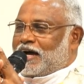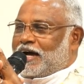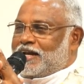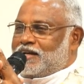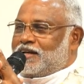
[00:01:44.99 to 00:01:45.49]

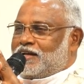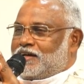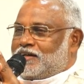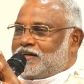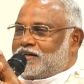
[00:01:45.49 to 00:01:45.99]
And
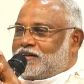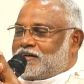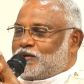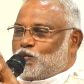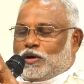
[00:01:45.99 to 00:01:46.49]

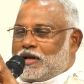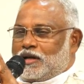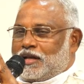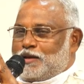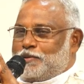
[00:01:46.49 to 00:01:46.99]

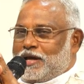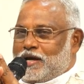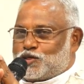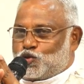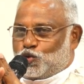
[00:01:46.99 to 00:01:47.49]
let me
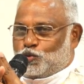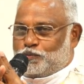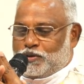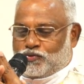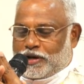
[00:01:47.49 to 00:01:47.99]
ask you
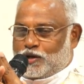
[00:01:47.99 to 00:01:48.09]
before